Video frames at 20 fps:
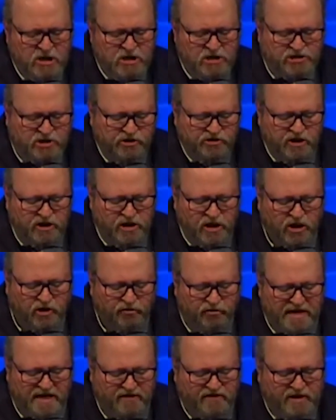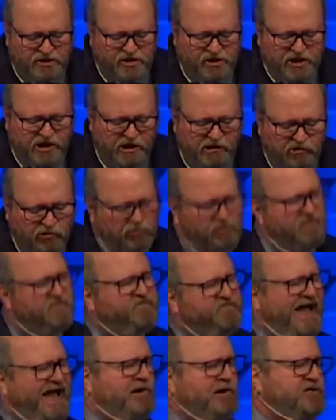to the degree that she
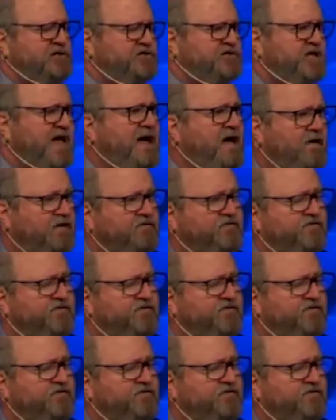glorified herself.